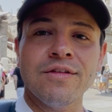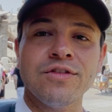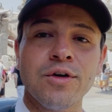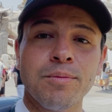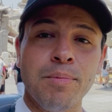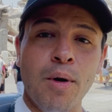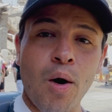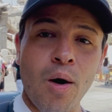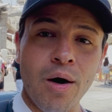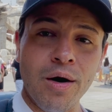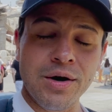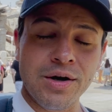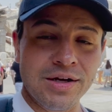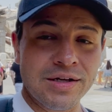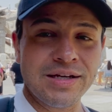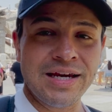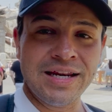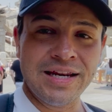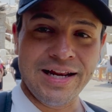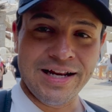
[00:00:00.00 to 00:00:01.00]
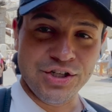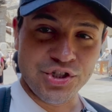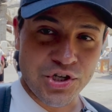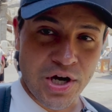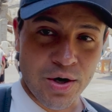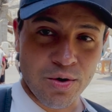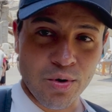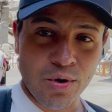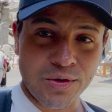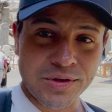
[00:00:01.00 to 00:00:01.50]
The park, in
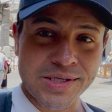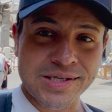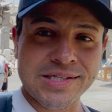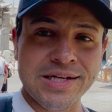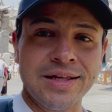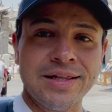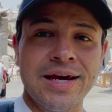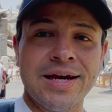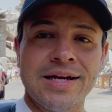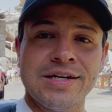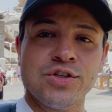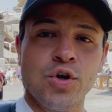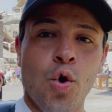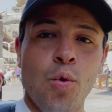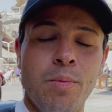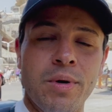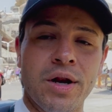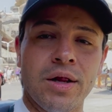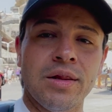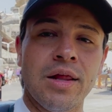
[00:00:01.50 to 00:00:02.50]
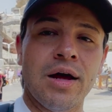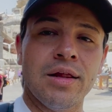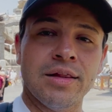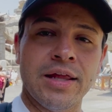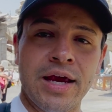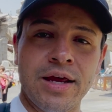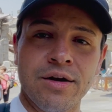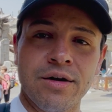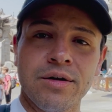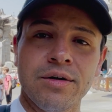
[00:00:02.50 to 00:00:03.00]
general, Disneyland is open a lot
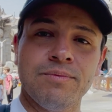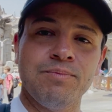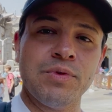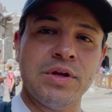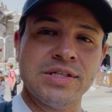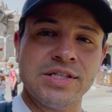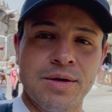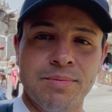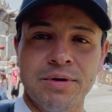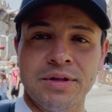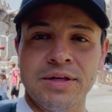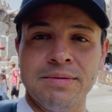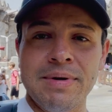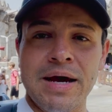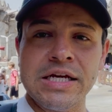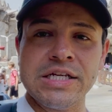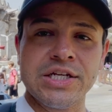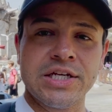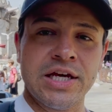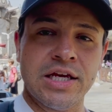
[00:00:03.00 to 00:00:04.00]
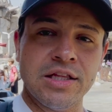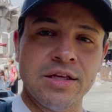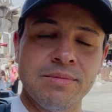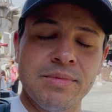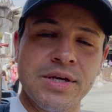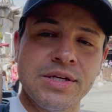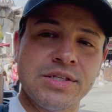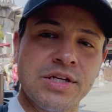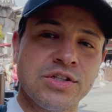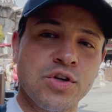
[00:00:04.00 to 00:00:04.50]
later than typically Magic Kingdom is.